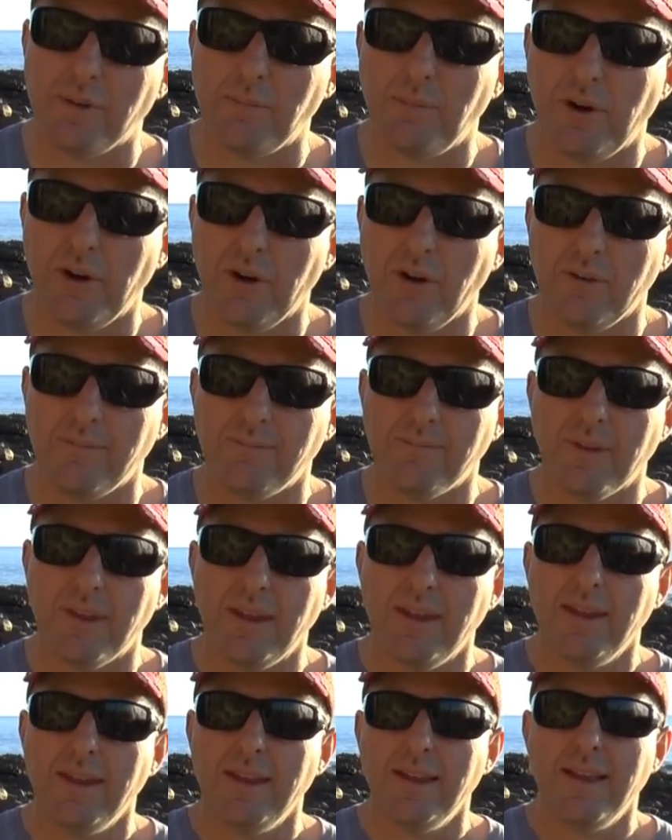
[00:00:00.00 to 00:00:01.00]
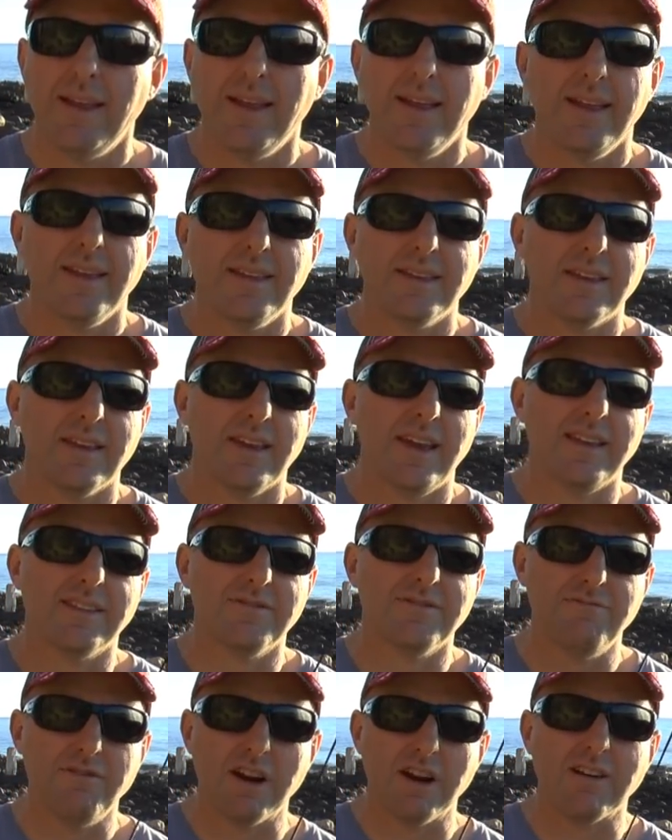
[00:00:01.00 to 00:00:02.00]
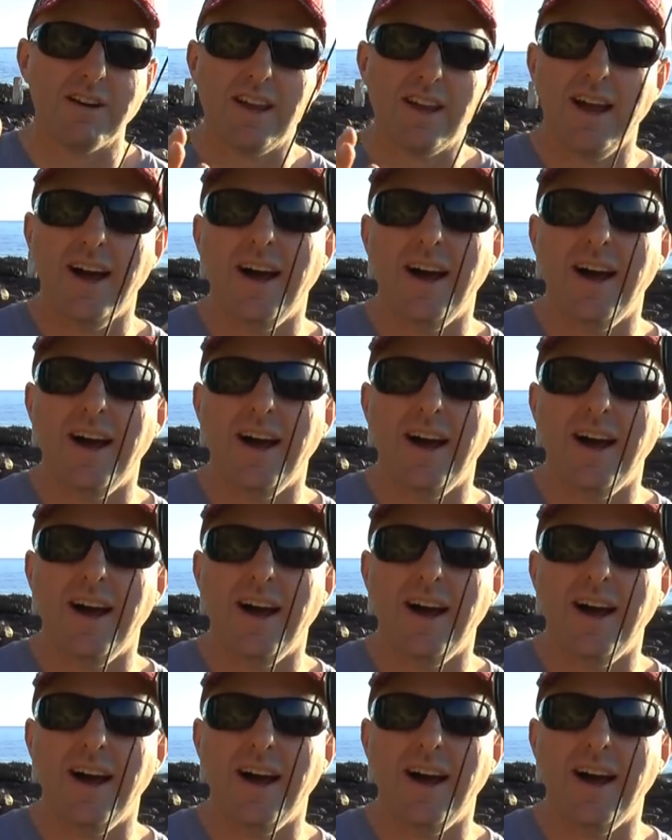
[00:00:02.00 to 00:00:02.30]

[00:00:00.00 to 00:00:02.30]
the bow. It's very